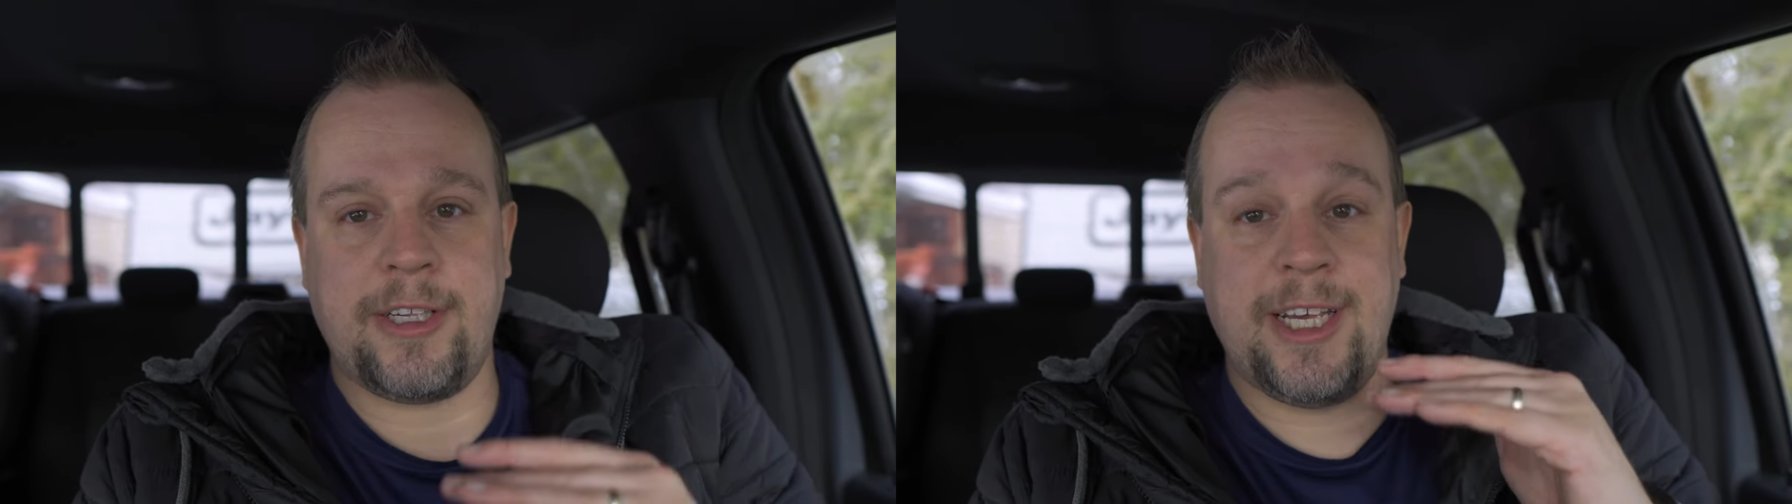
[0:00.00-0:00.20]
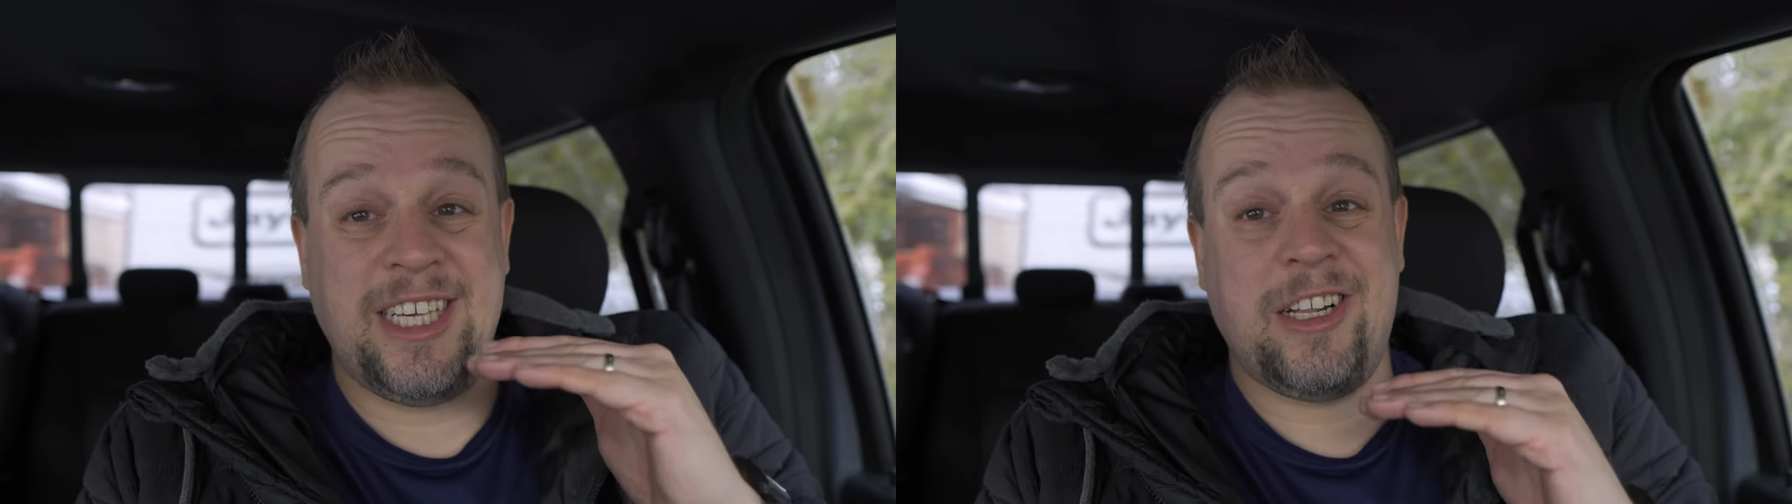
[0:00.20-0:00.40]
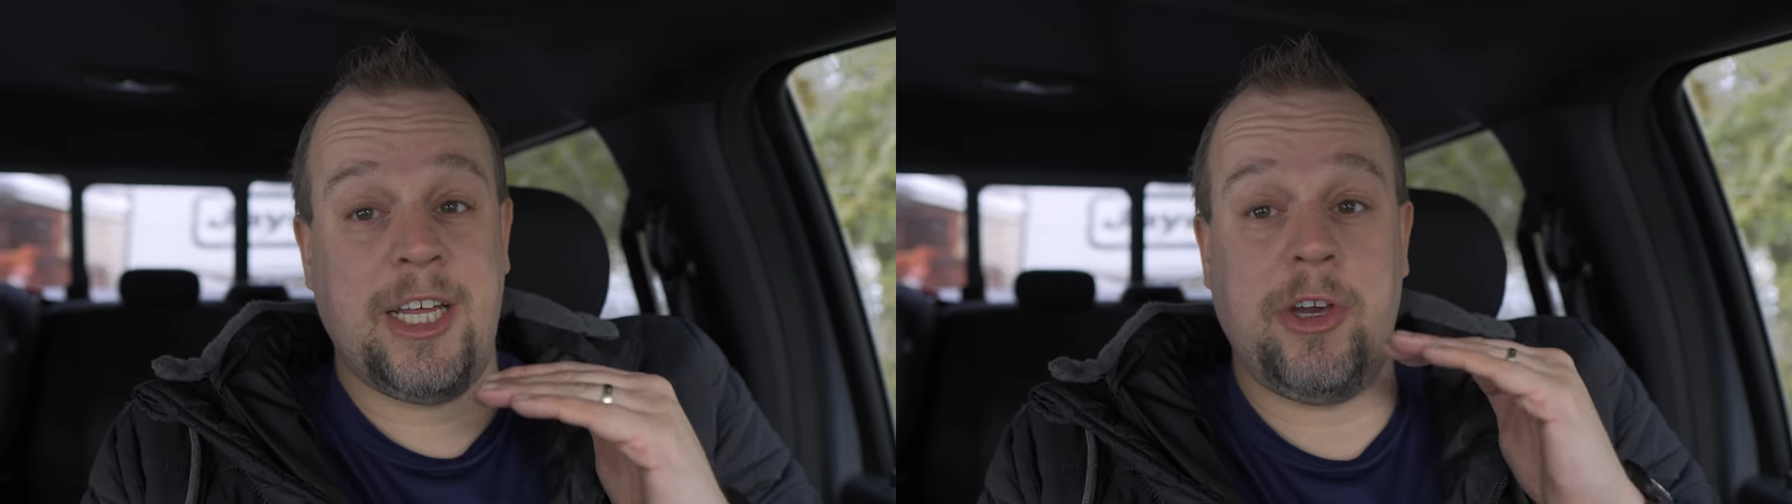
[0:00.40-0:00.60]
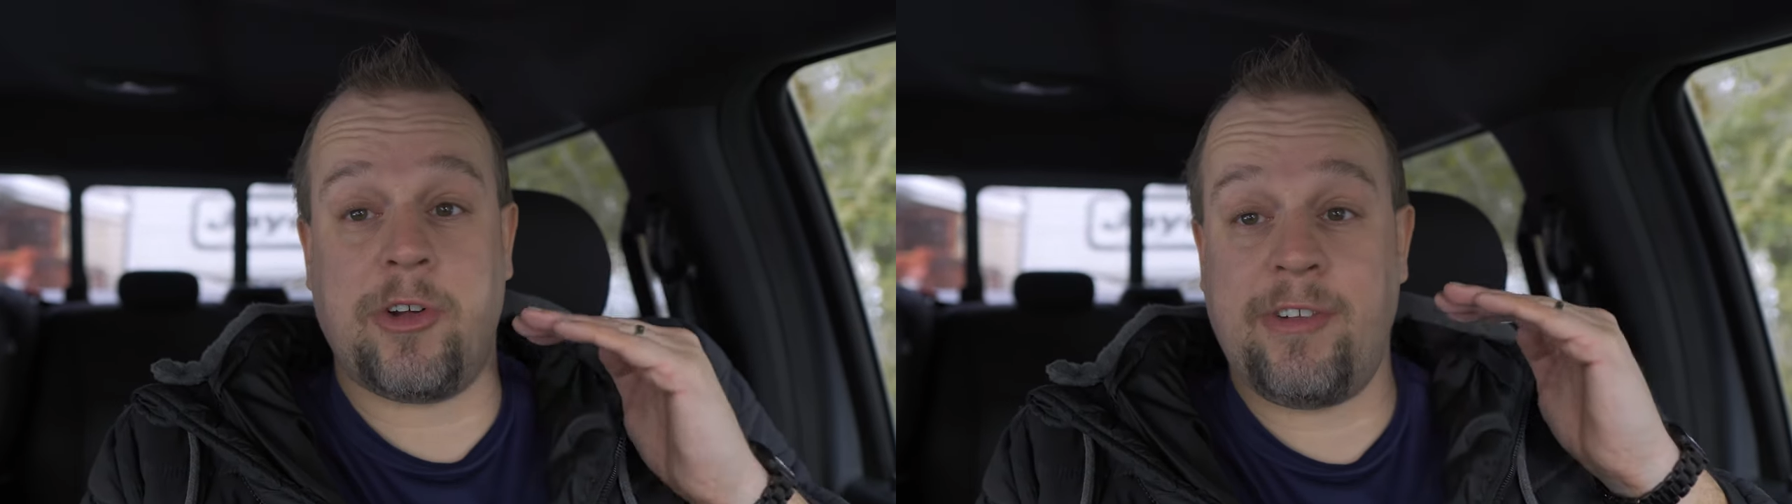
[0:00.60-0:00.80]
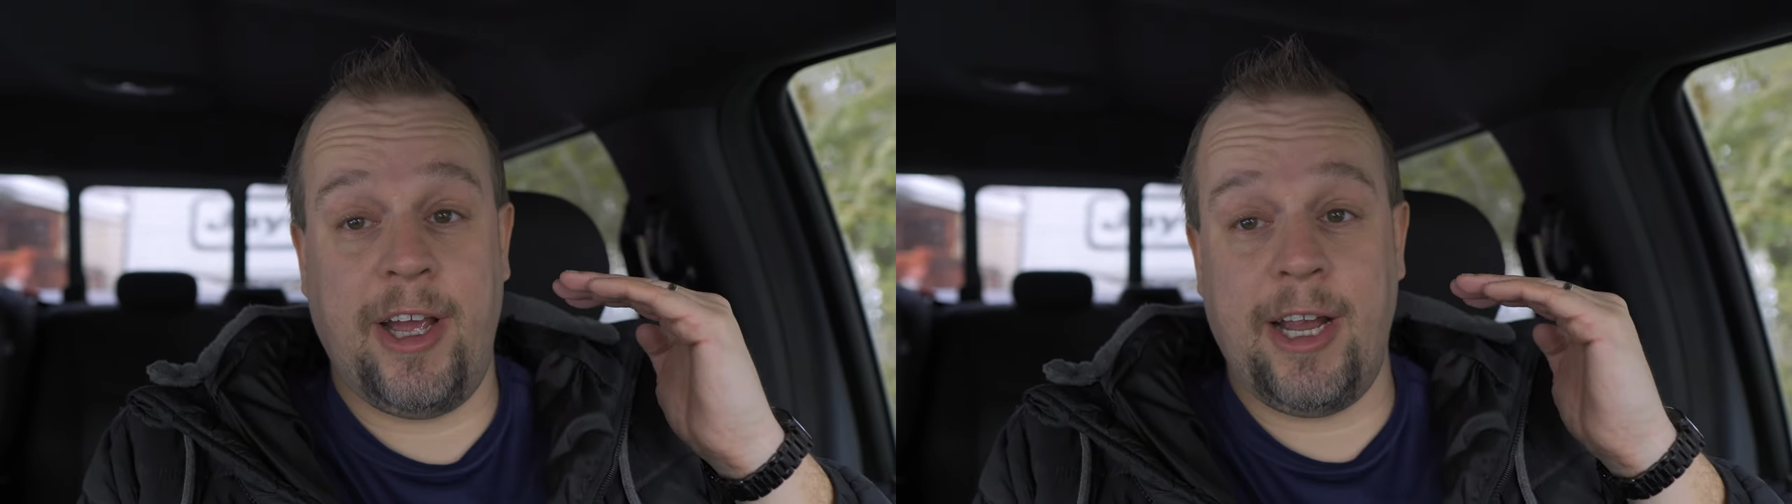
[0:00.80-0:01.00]
essentially
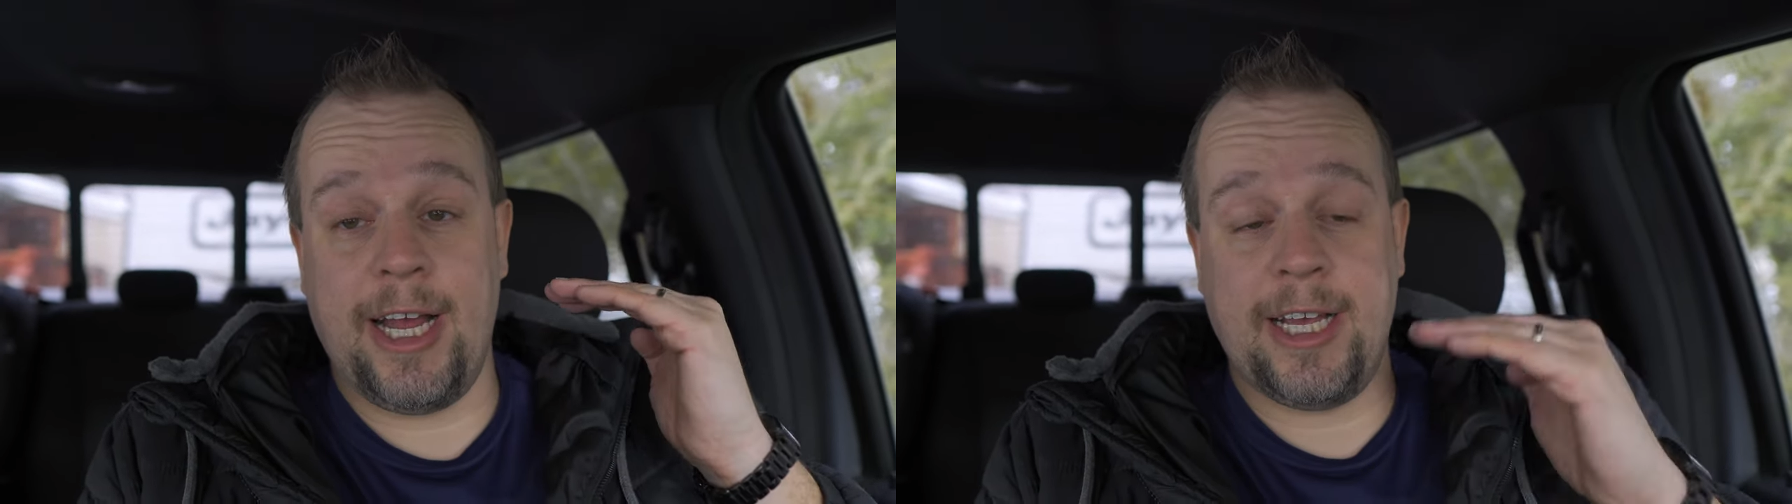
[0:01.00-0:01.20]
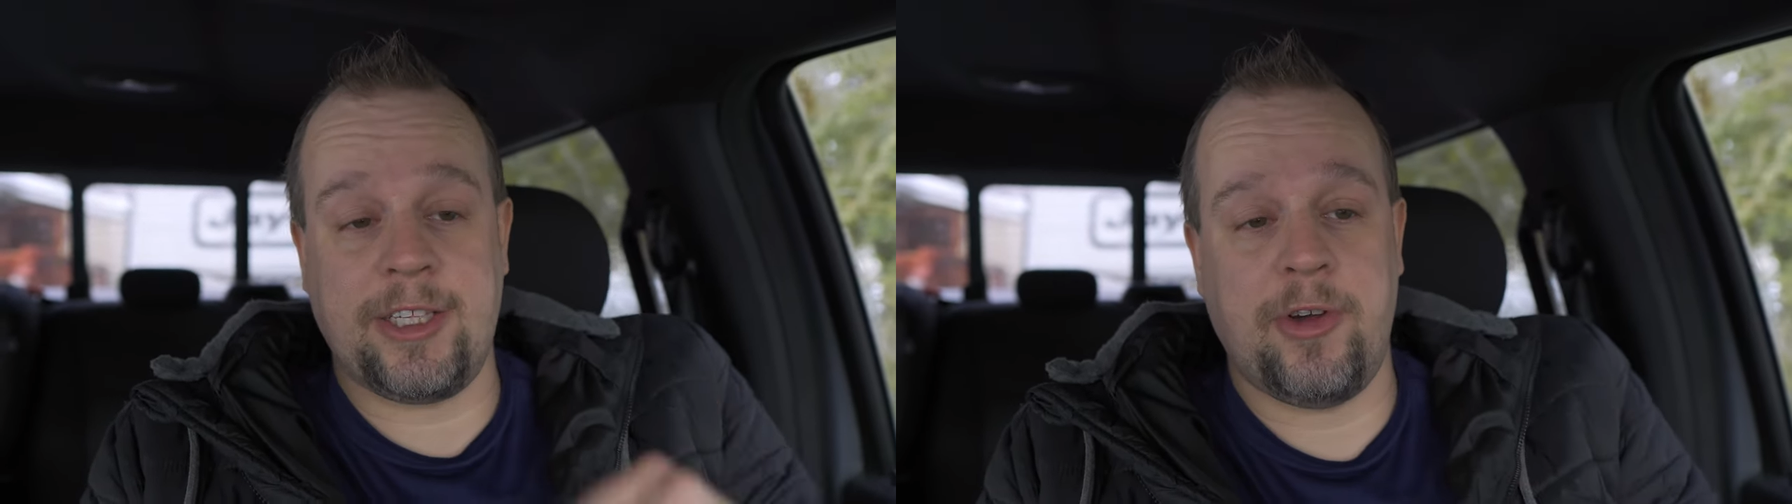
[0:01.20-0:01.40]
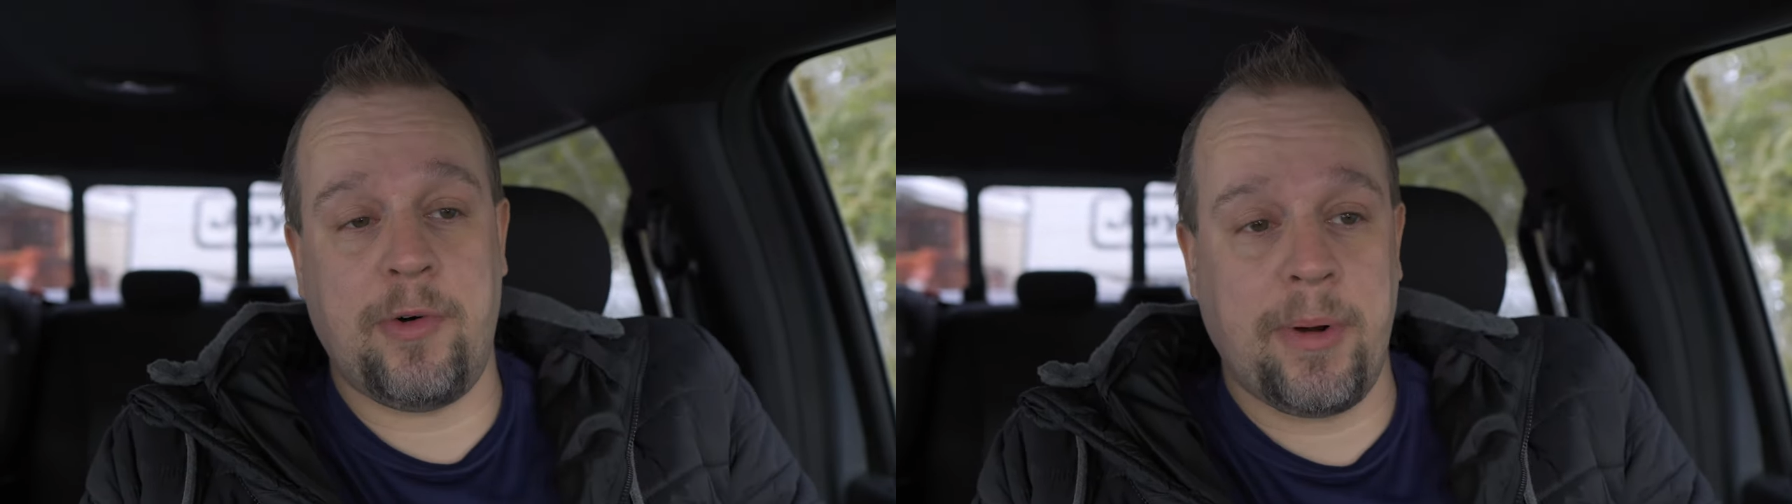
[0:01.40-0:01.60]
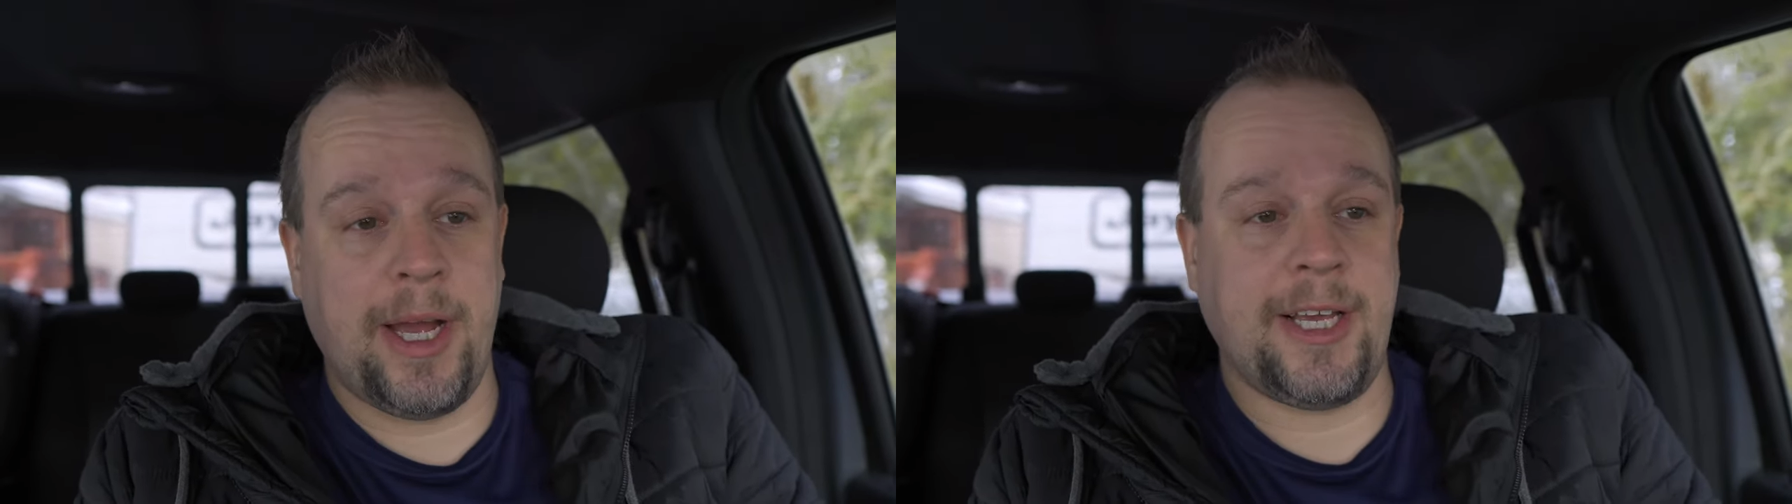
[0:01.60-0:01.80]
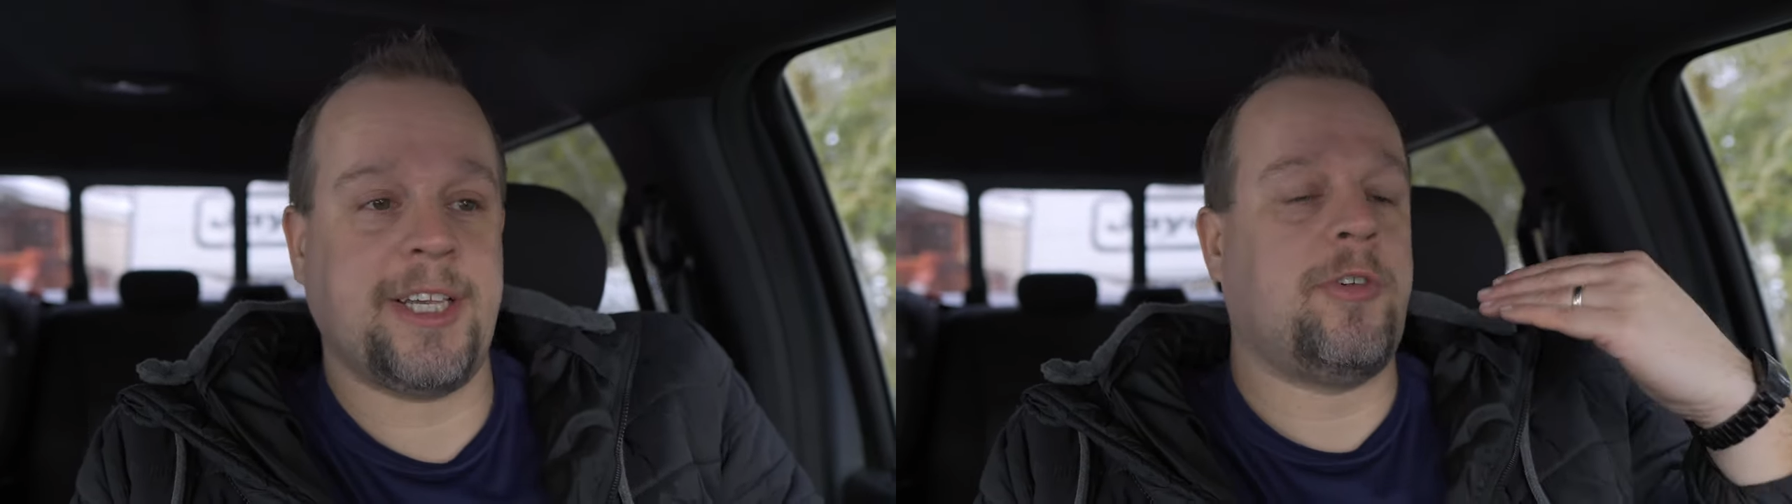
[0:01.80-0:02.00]
your trailer has no
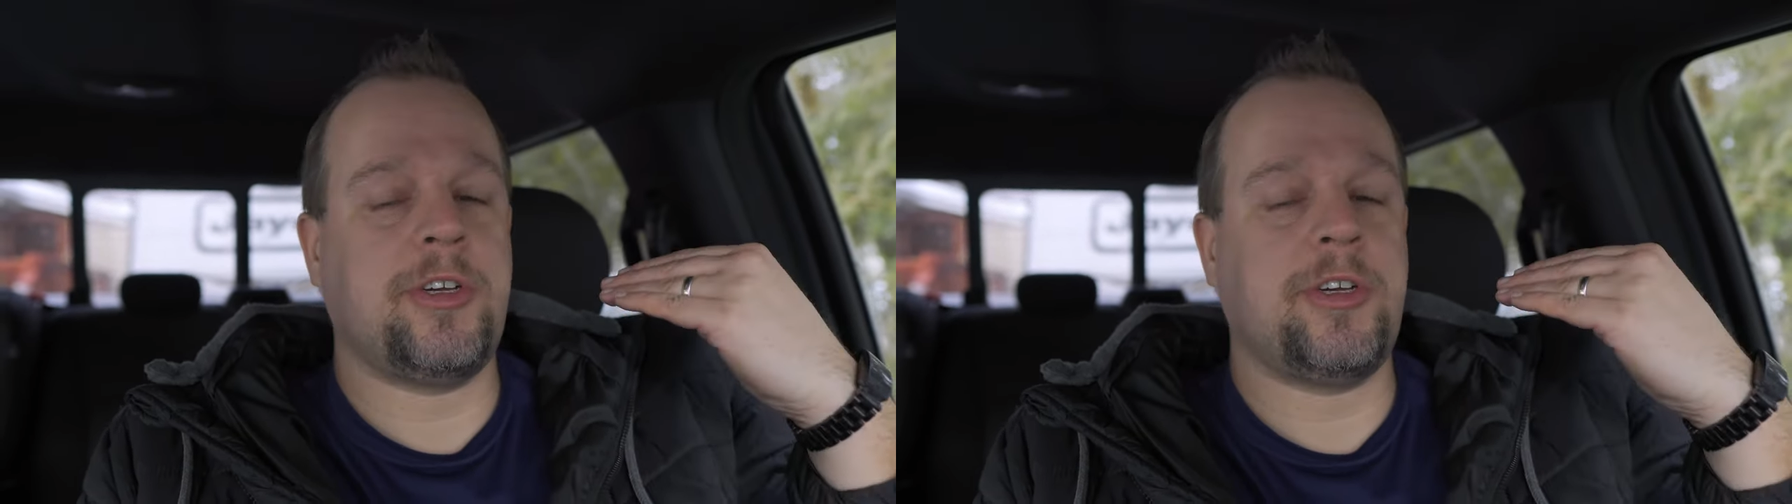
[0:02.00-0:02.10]
brakes. Of